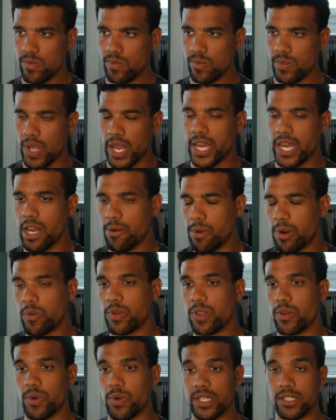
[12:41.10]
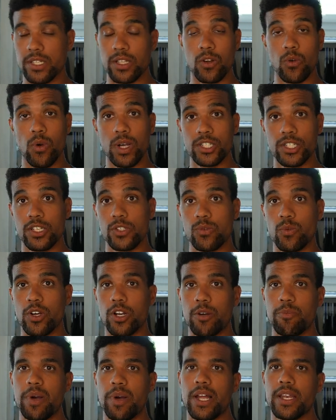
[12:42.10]
I can't remember what the rest of the questions
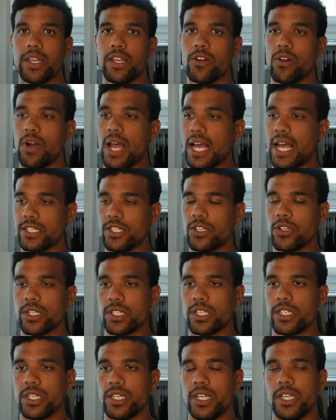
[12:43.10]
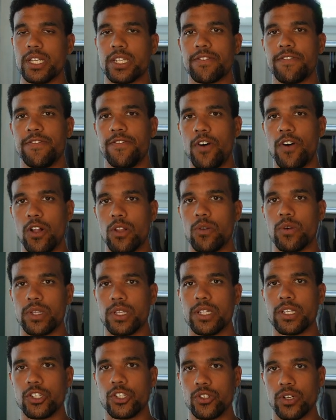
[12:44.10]
were, but as you can see, it's following
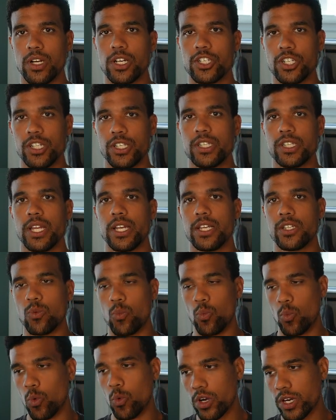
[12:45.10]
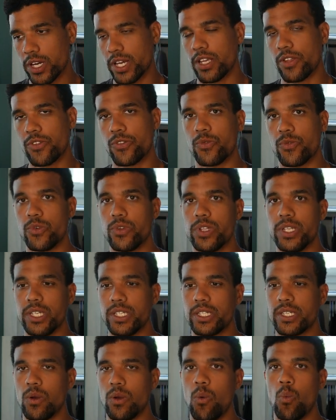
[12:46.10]
the instructions and it's working through
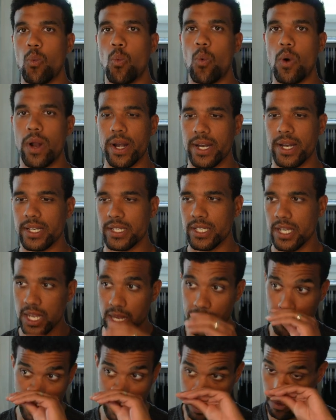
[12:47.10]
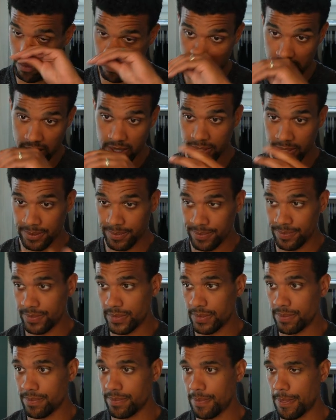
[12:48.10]
these one at a time. Now,
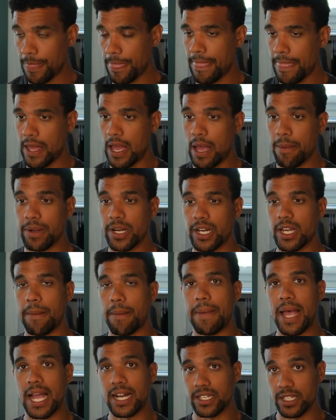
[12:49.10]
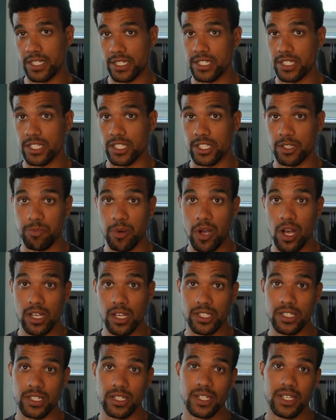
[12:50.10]
I'm going to come back to this because it's
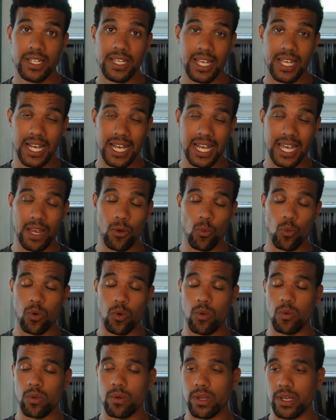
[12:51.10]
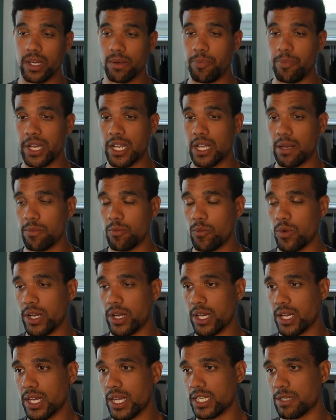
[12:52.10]
paused, and we'll pick up when
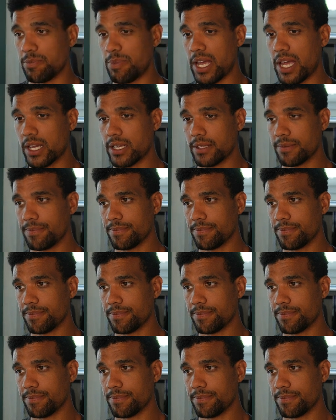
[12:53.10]
it gets back.